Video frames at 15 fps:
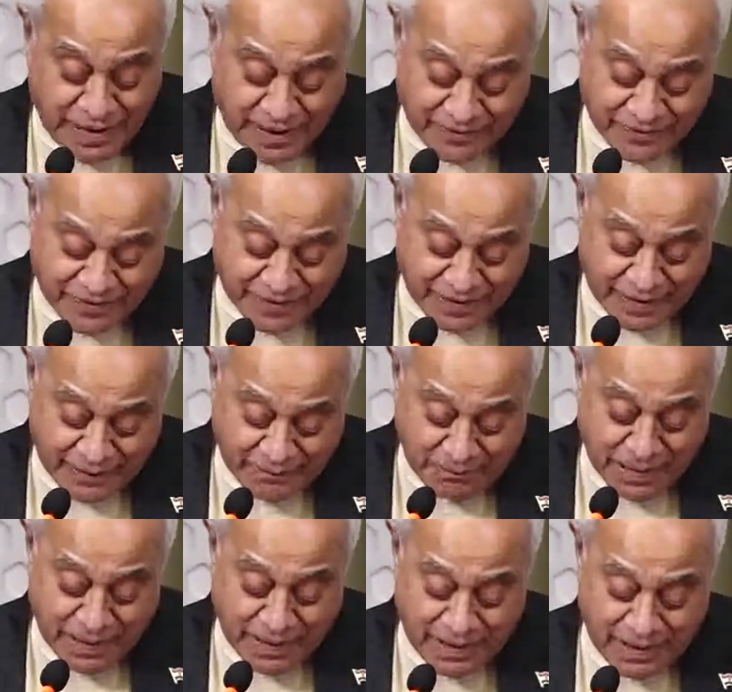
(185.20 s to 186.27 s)
Assam,
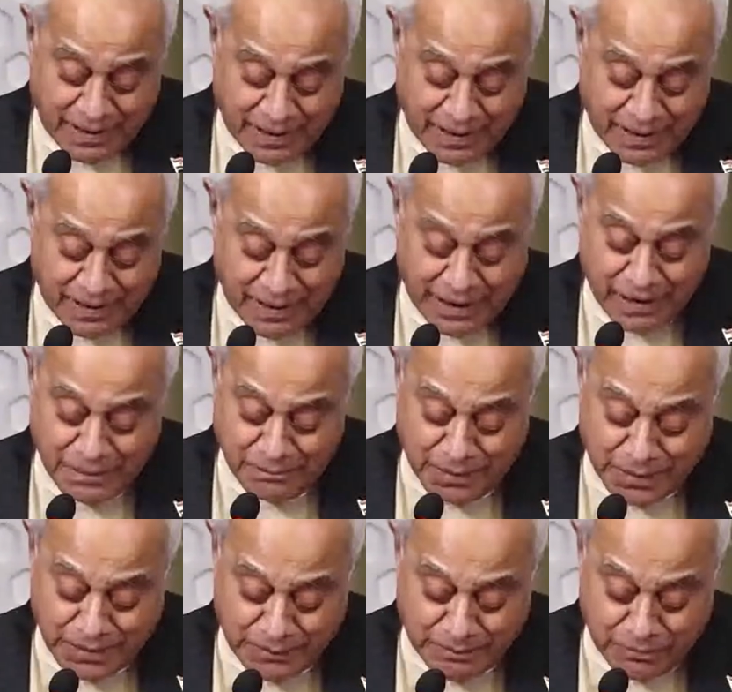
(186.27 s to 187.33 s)
Meghalaya, and
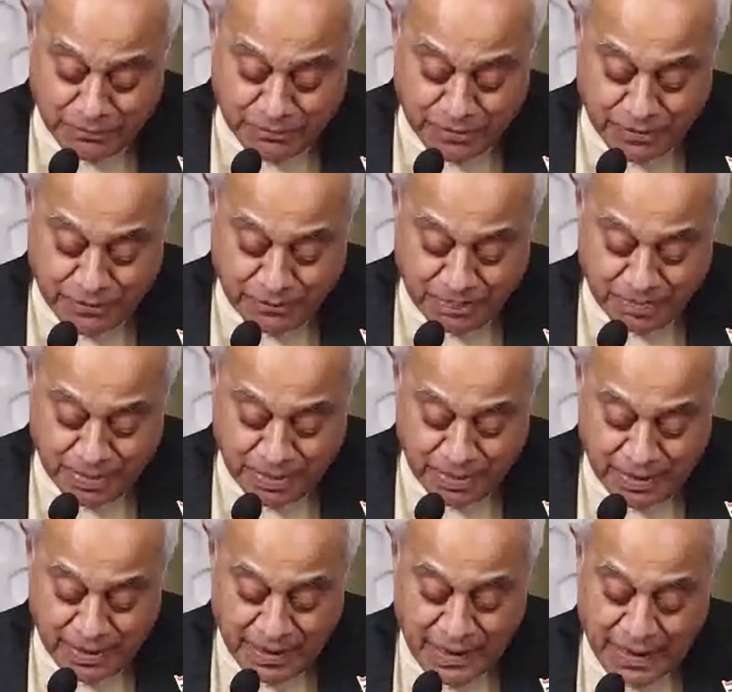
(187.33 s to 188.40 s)
Manipur.
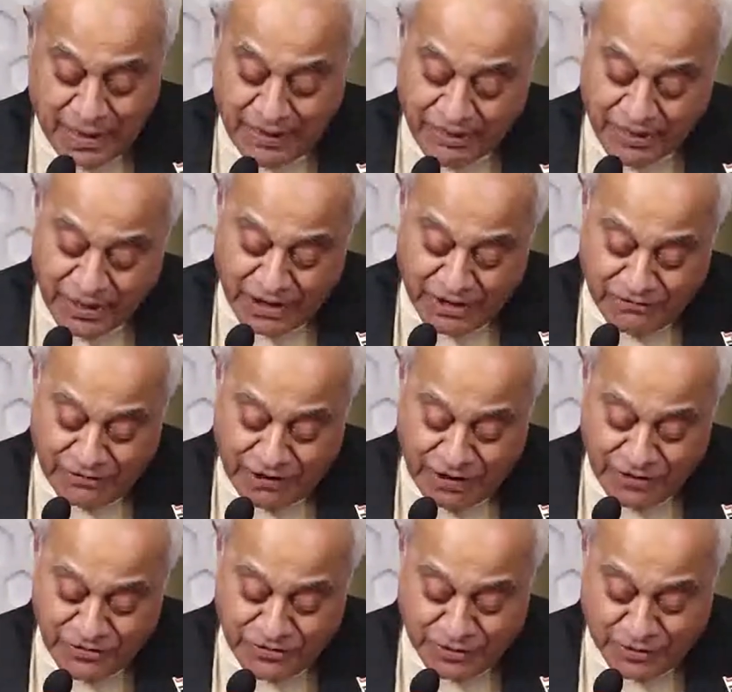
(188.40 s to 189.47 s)
They
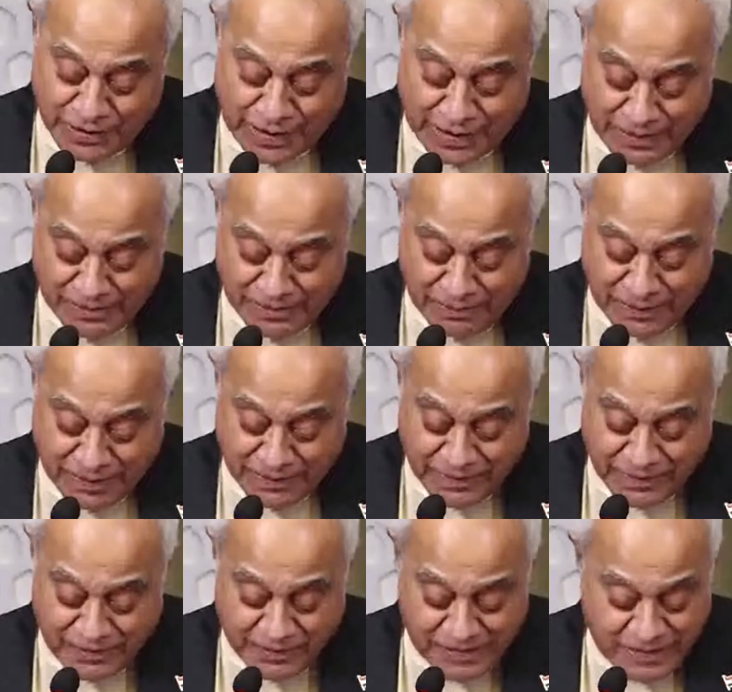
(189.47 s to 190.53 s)
advise on health
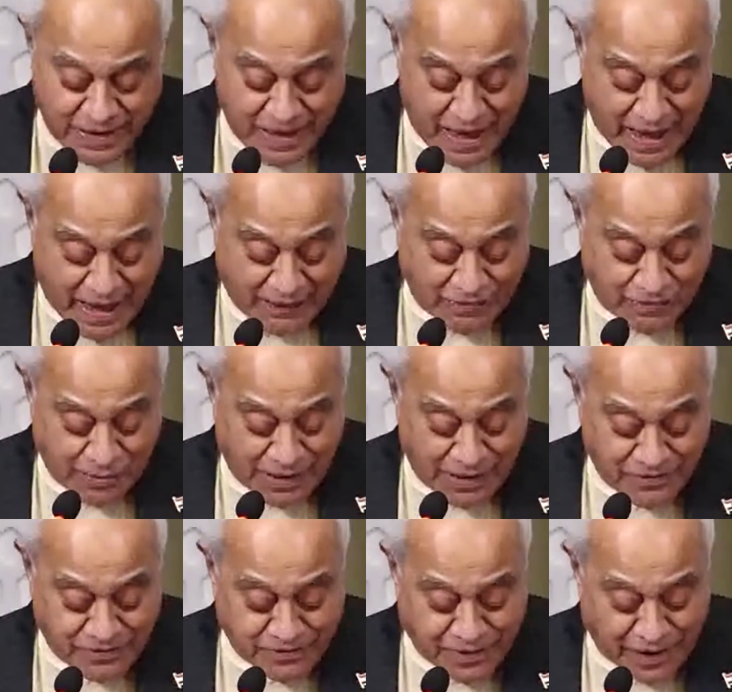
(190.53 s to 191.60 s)
matters as well
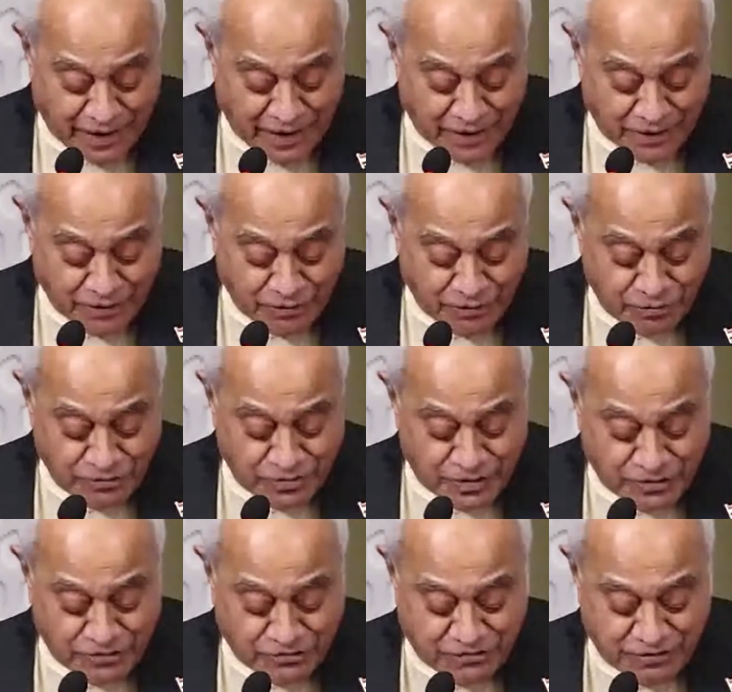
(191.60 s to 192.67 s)
as diagnose
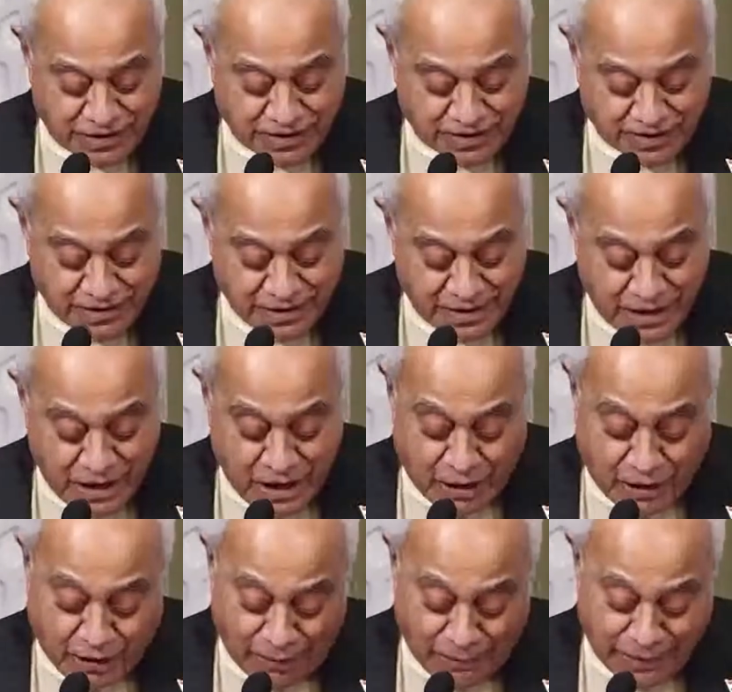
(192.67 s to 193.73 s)
and treat
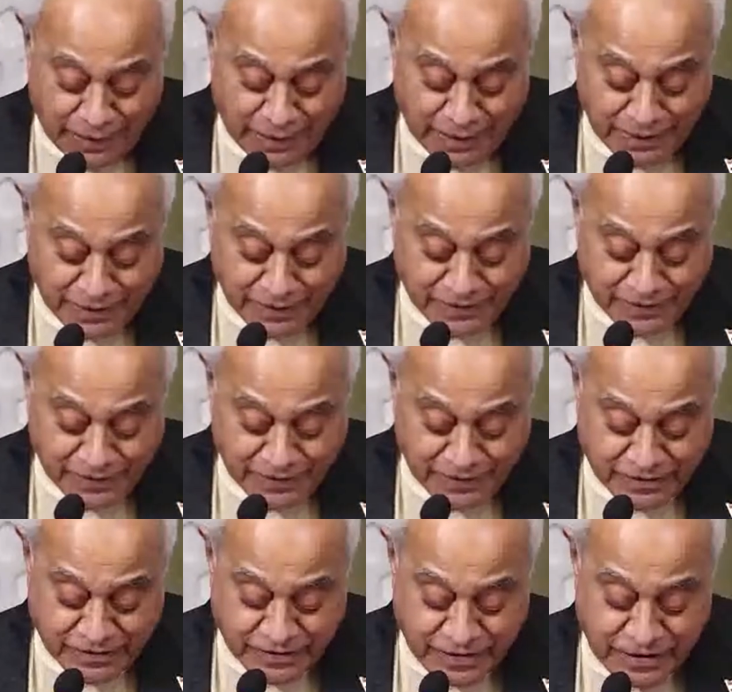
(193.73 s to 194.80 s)
common
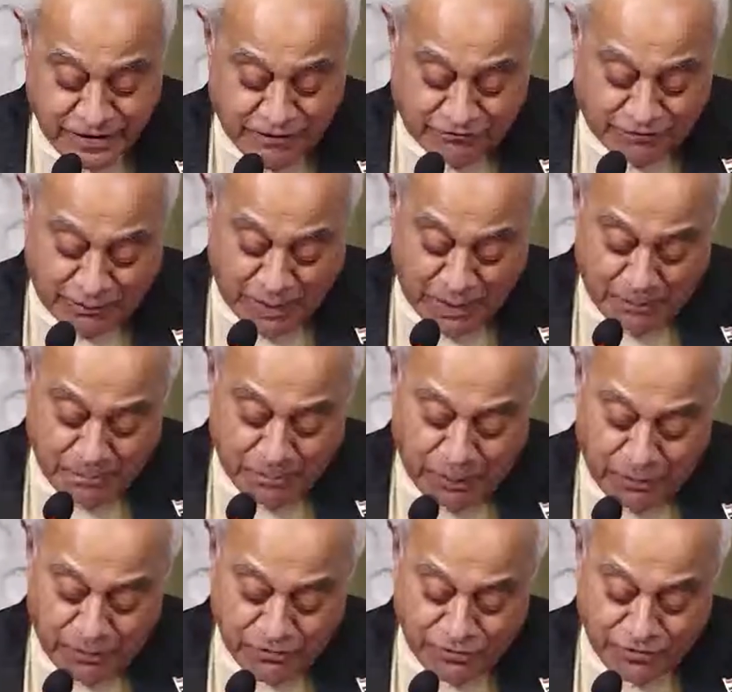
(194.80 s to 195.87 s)
illnesses from a
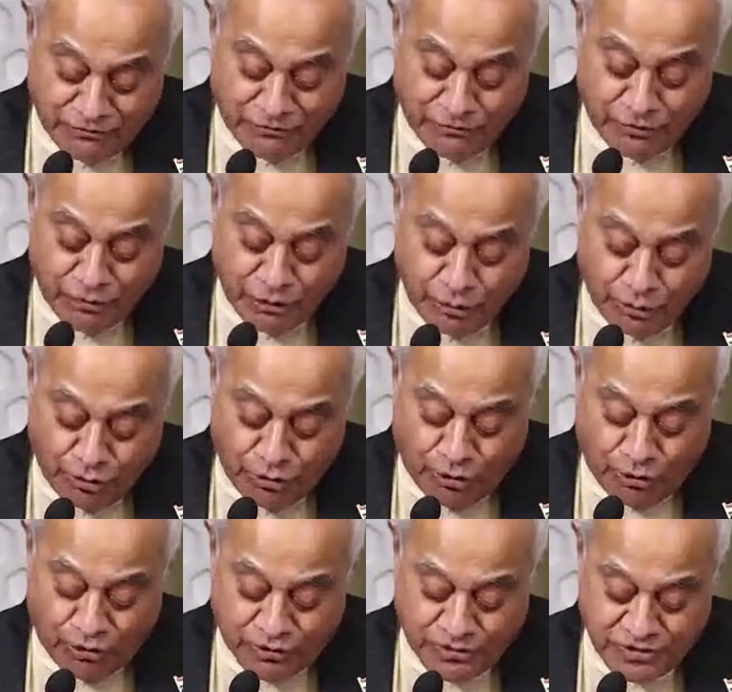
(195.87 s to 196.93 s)
box of
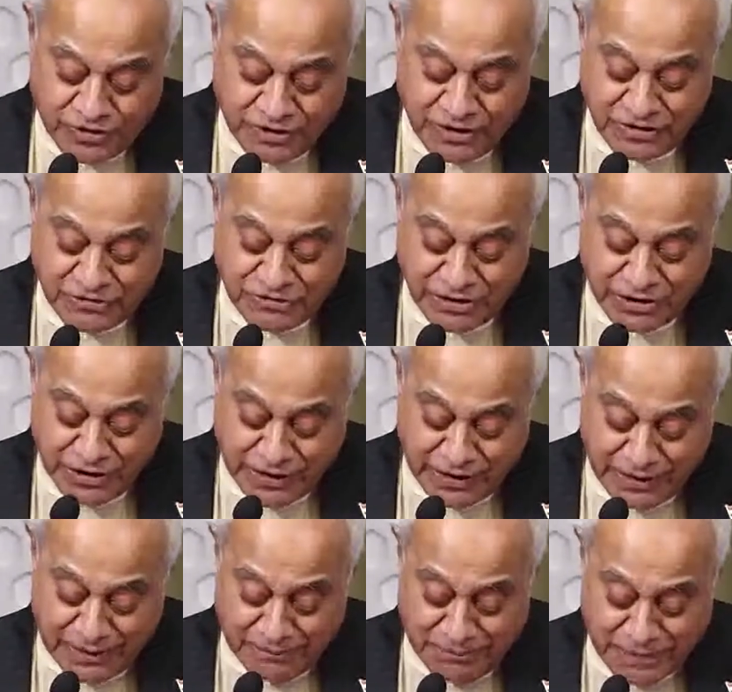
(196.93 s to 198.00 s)
low-cost
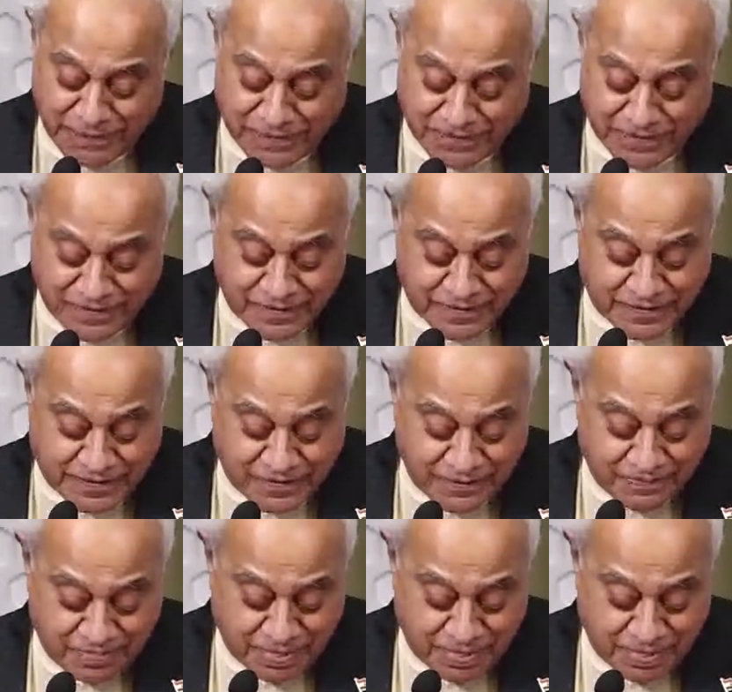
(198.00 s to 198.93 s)
generic medicines.